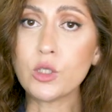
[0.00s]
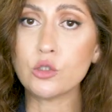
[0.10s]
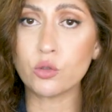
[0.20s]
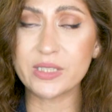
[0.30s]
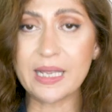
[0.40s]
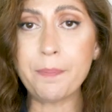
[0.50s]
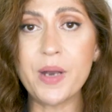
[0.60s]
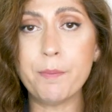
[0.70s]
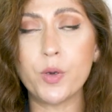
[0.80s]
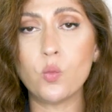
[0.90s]
So step
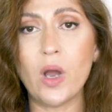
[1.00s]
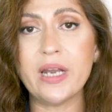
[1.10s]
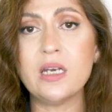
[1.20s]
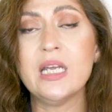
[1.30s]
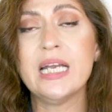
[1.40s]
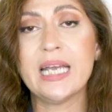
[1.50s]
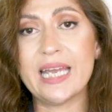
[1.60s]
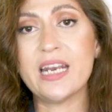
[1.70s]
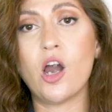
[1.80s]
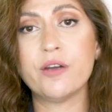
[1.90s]
number one
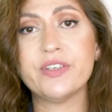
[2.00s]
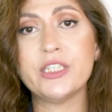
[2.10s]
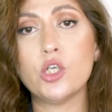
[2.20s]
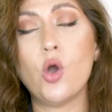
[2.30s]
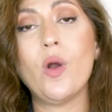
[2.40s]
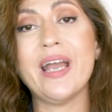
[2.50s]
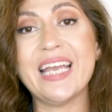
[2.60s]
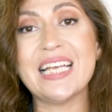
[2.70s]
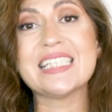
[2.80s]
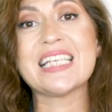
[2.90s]
in our video
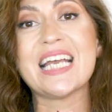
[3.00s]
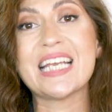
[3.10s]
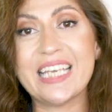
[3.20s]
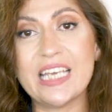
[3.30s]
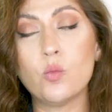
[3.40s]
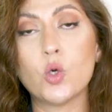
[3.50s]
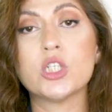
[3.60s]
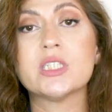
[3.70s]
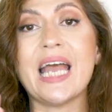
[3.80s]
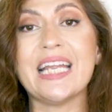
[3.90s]
is
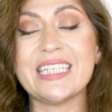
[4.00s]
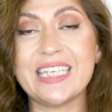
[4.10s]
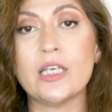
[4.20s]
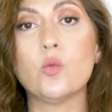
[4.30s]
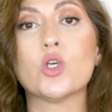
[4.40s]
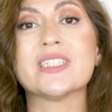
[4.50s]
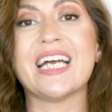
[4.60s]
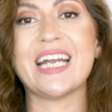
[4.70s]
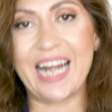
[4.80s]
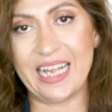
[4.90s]
keyword and keyword
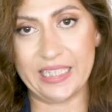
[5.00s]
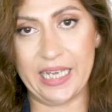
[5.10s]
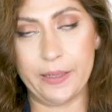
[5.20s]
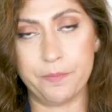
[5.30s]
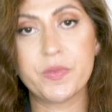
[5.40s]
ranking.